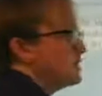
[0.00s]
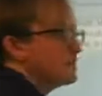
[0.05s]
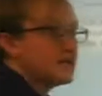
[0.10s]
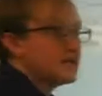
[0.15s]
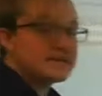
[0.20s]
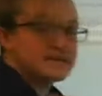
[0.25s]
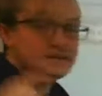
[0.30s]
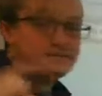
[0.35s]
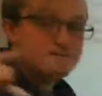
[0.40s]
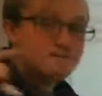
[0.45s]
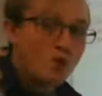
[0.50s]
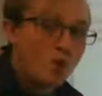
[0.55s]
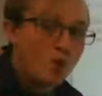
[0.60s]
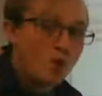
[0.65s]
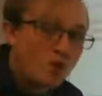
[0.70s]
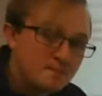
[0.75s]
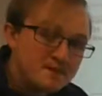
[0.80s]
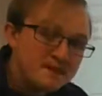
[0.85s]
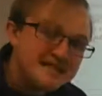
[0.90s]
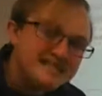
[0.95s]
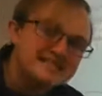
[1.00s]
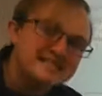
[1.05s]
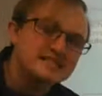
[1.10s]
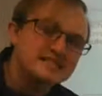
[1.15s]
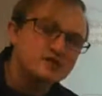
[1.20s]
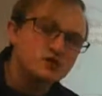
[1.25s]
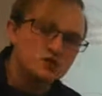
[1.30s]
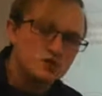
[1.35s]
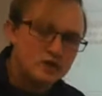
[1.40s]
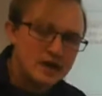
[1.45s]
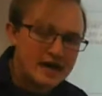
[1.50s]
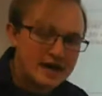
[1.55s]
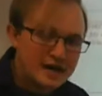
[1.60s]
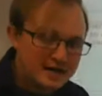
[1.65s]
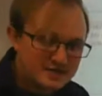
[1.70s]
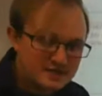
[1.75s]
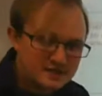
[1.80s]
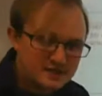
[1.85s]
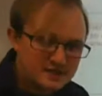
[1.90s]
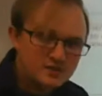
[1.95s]
That's important because it's a
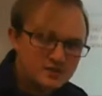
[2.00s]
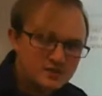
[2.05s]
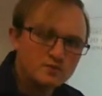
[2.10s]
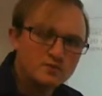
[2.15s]
rate.